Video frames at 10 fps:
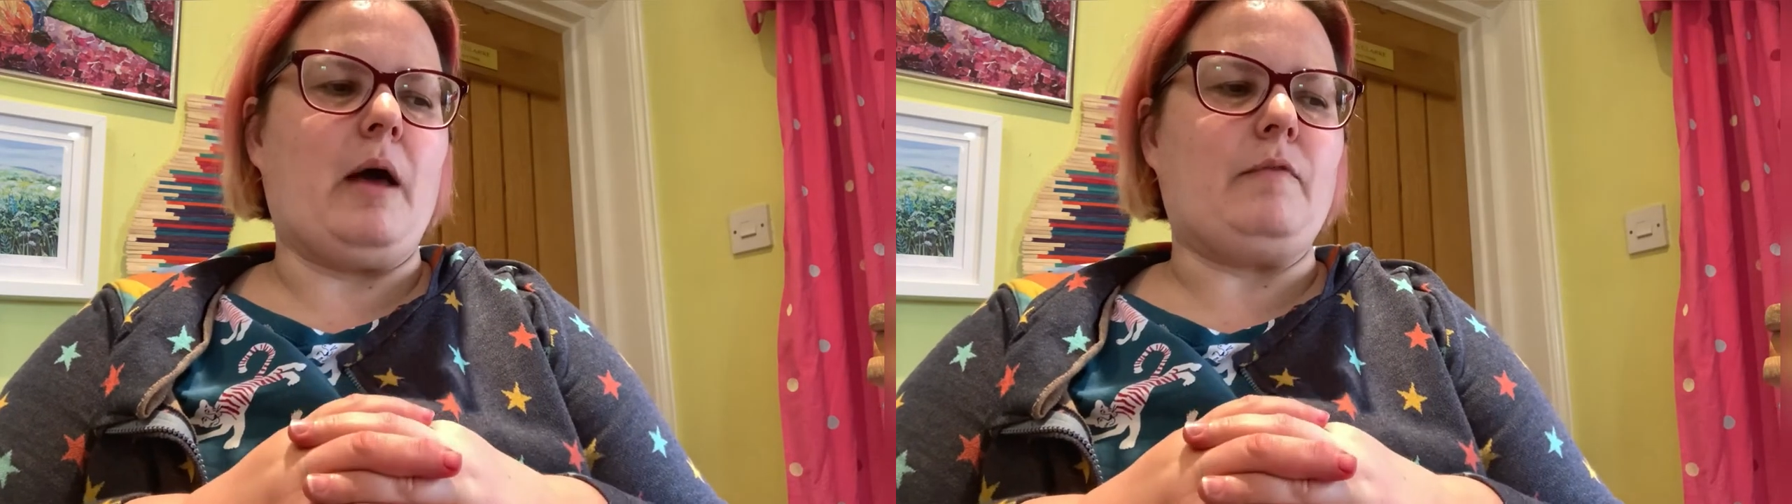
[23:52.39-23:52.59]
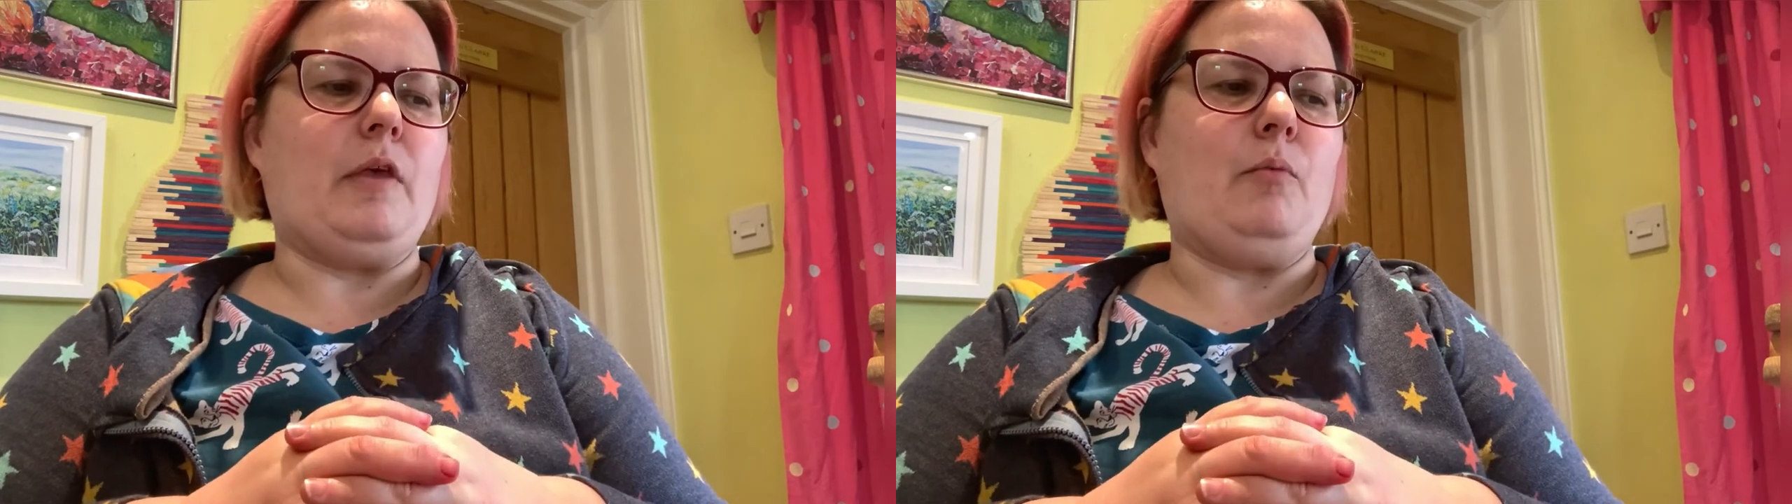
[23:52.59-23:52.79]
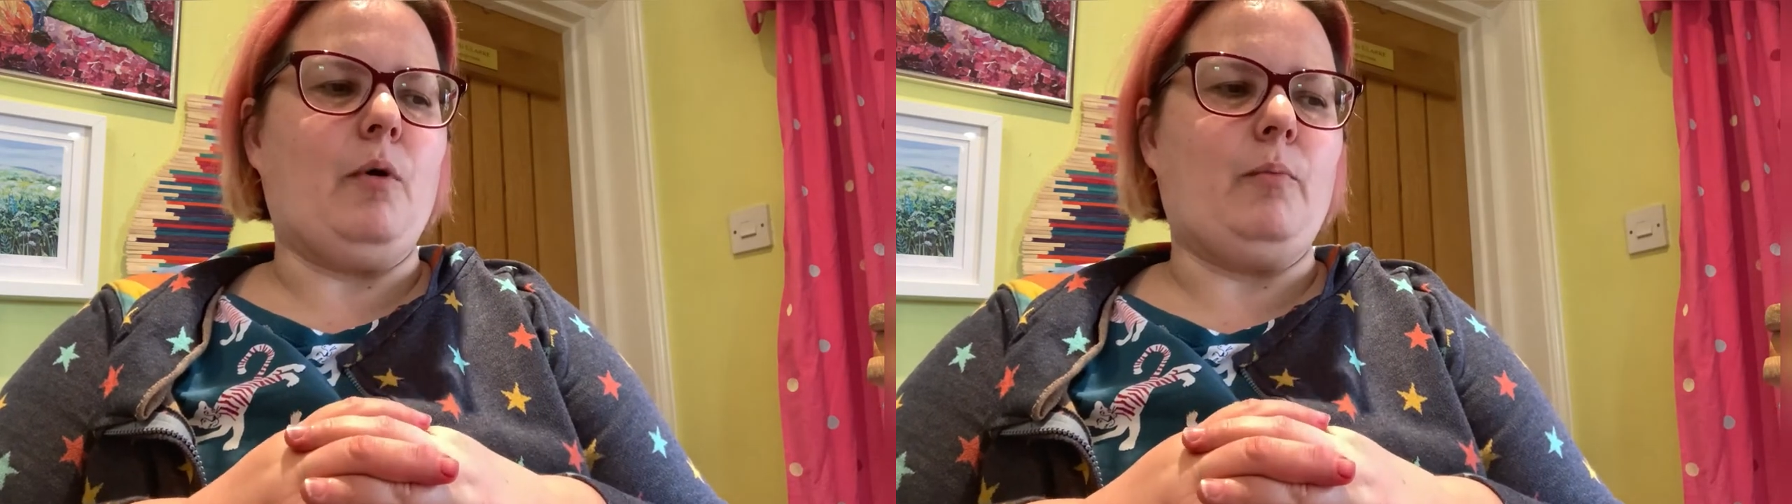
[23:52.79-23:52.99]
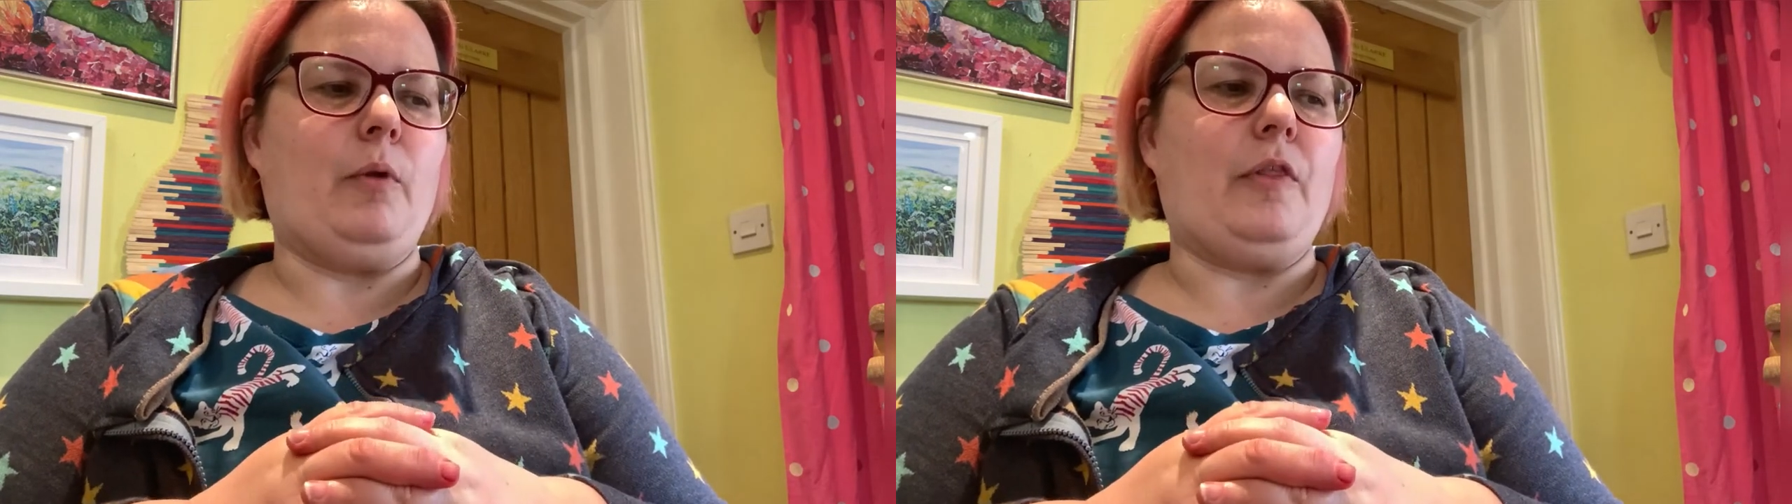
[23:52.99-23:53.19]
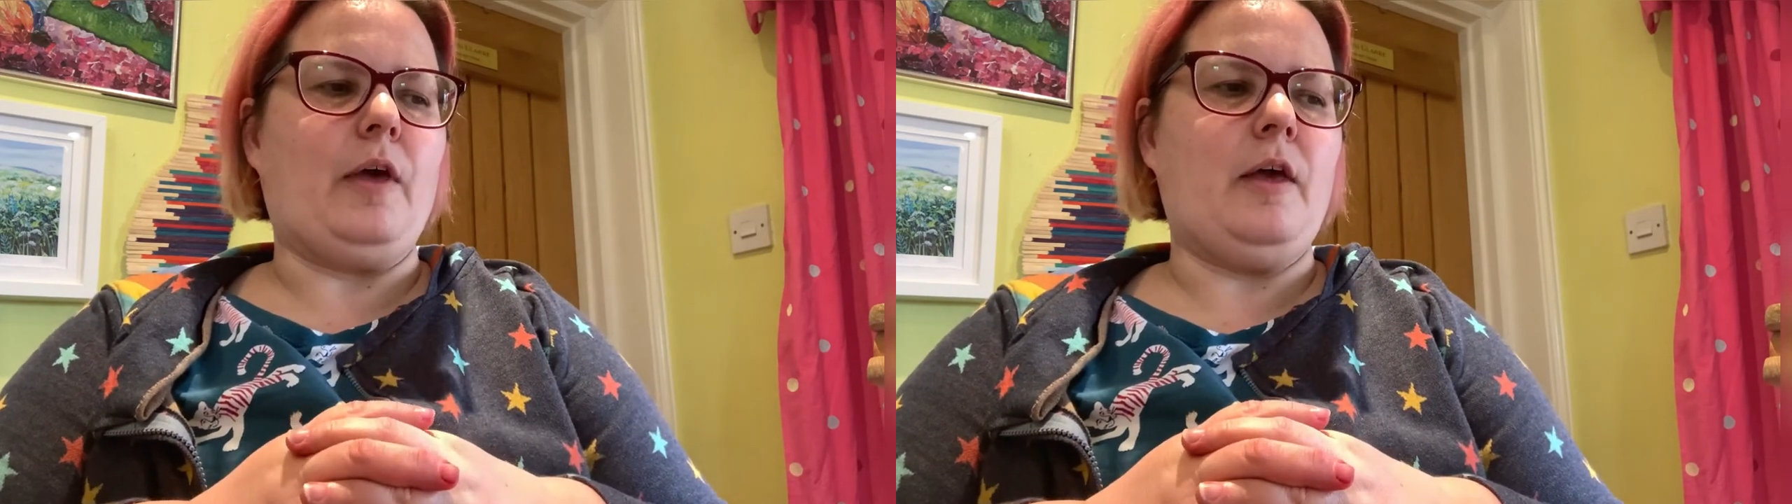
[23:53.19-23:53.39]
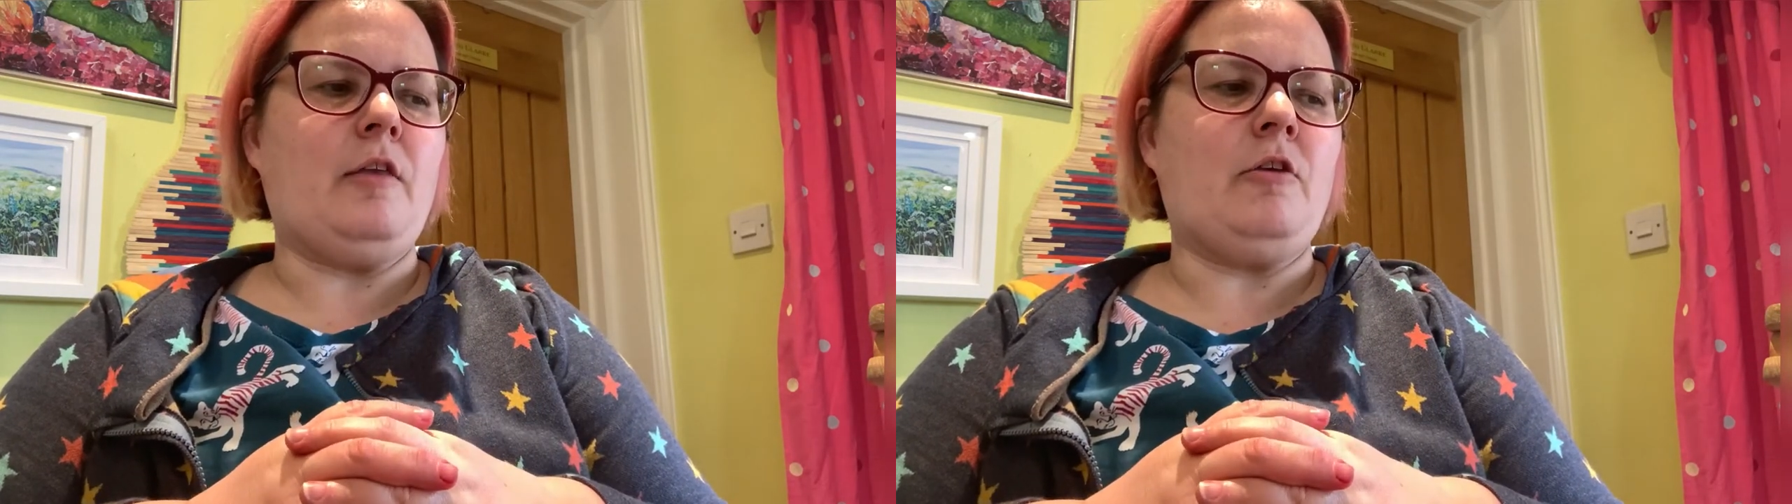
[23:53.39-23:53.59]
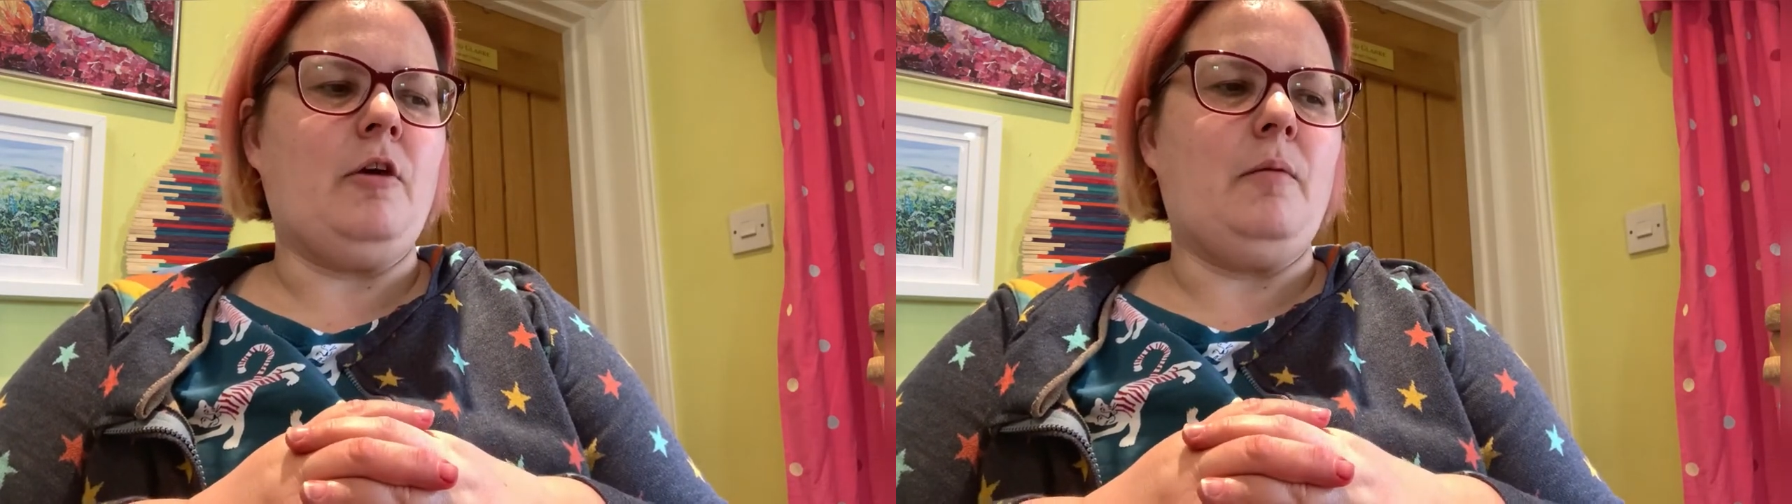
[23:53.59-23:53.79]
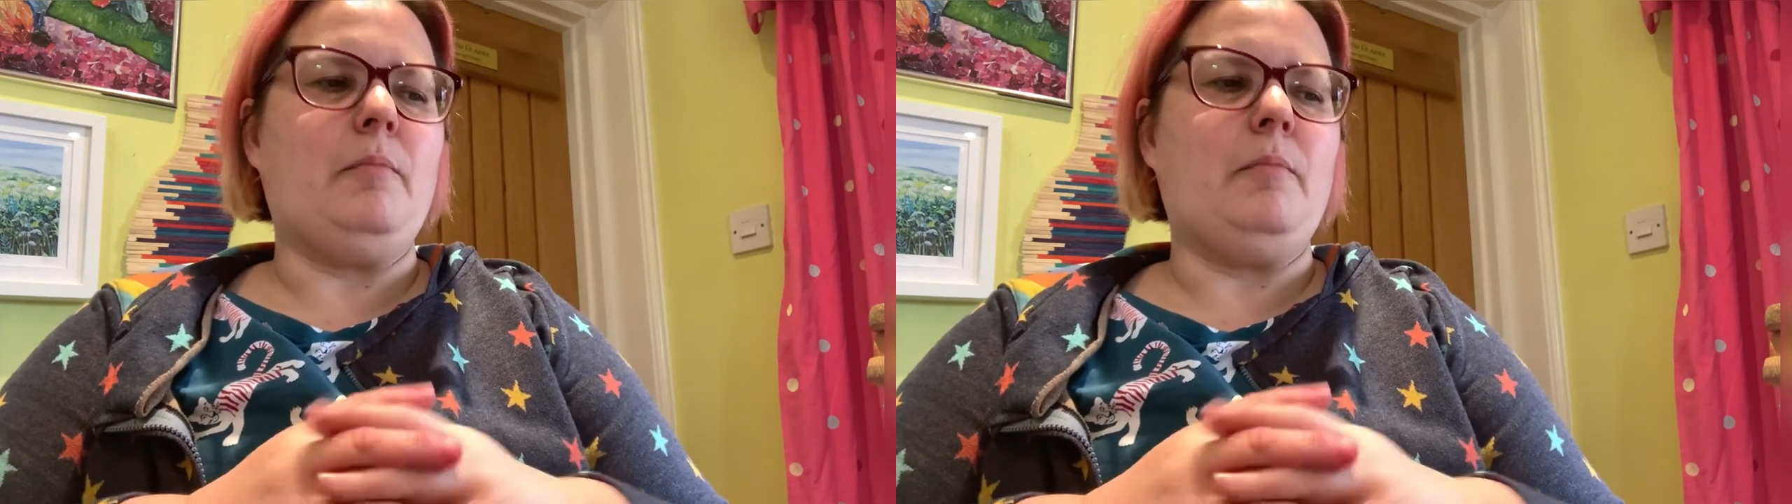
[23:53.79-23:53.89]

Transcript: whatever you want with it.